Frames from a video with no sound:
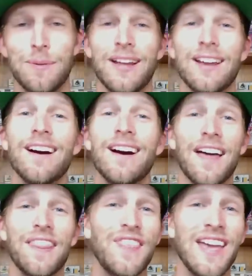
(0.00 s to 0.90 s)
But
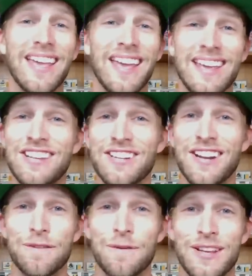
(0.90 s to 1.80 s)
uh, thank each
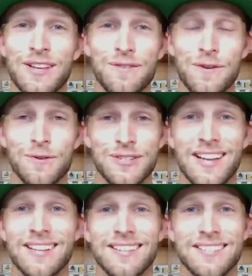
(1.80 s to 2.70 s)
and every one of you who
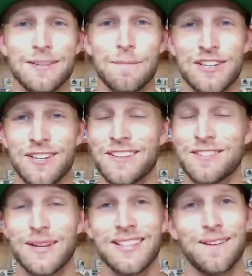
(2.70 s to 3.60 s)
sent a submission
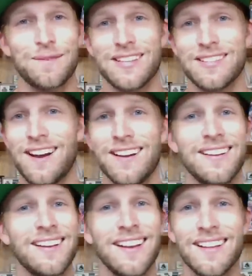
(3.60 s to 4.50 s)
this week. There was a ton.